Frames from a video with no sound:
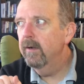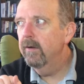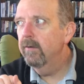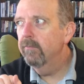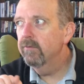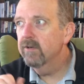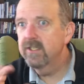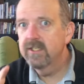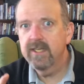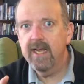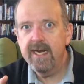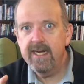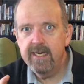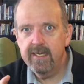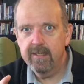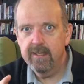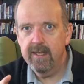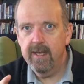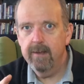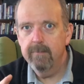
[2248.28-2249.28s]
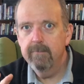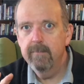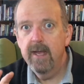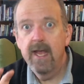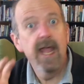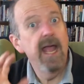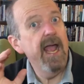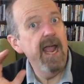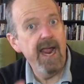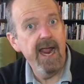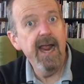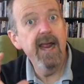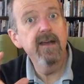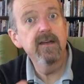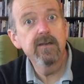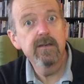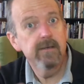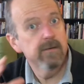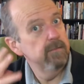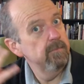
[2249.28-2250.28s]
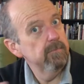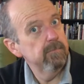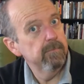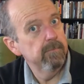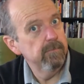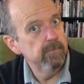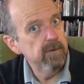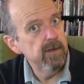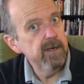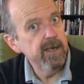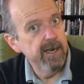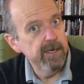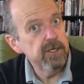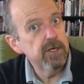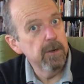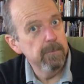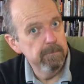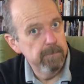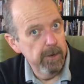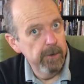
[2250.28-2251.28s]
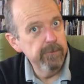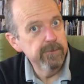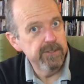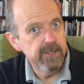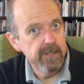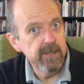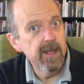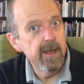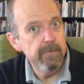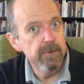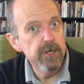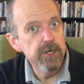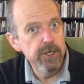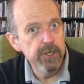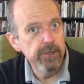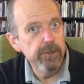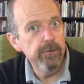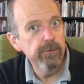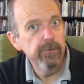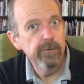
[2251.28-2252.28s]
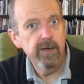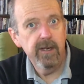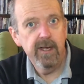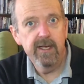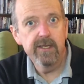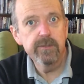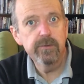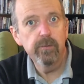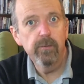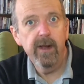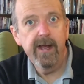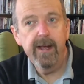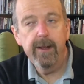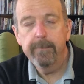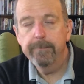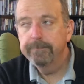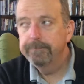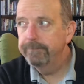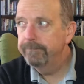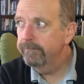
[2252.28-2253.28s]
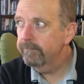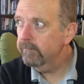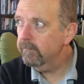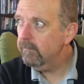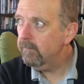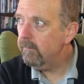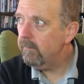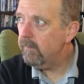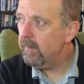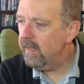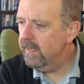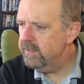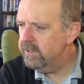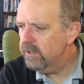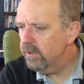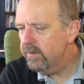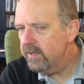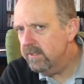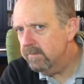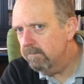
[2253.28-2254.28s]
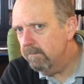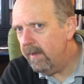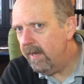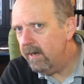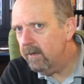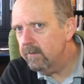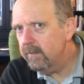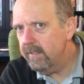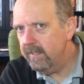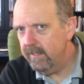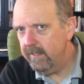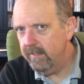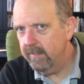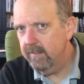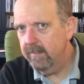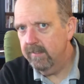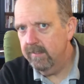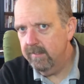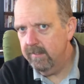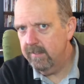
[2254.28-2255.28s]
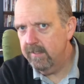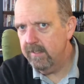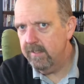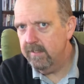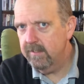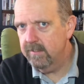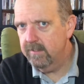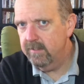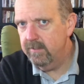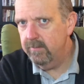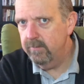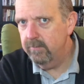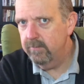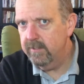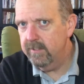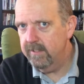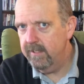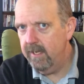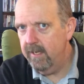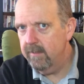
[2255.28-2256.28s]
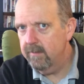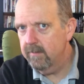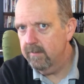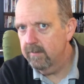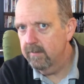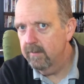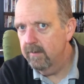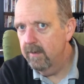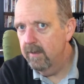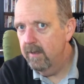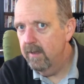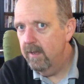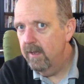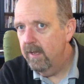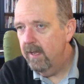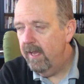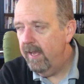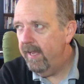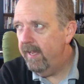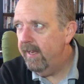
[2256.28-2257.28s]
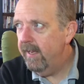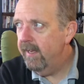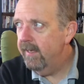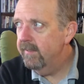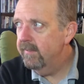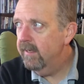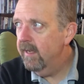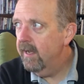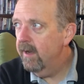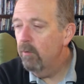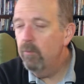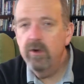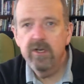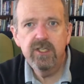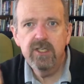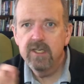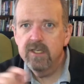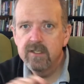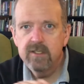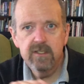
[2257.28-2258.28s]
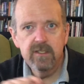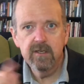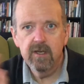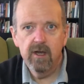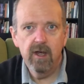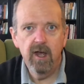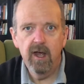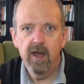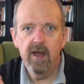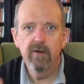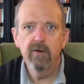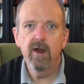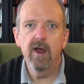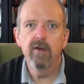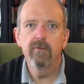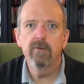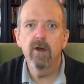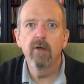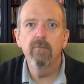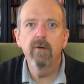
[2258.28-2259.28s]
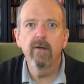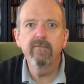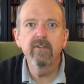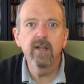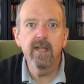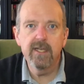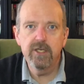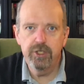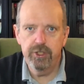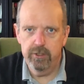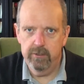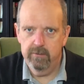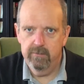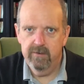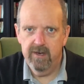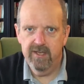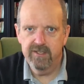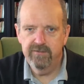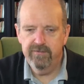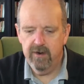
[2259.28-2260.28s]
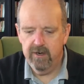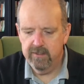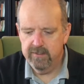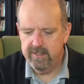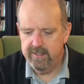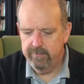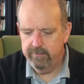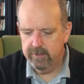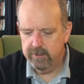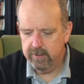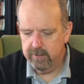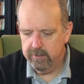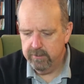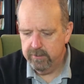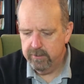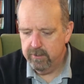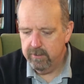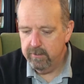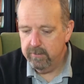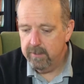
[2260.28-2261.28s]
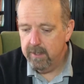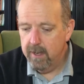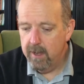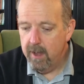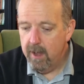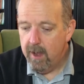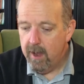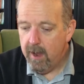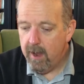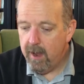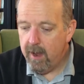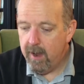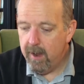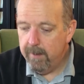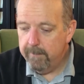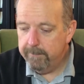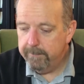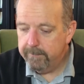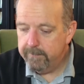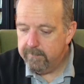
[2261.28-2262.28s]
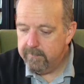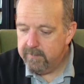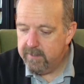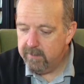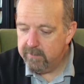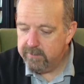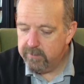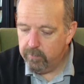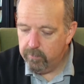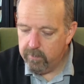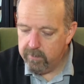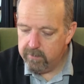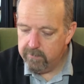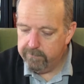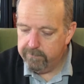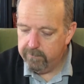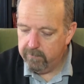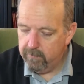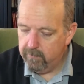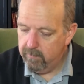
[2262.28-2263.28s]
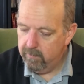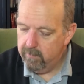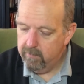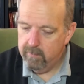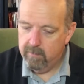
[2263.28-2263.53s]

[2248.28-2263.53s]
reciting them, and composing them anew as well. And so he's marrying these two together, and which is a revelation as far as he was concerned. There's a wonderful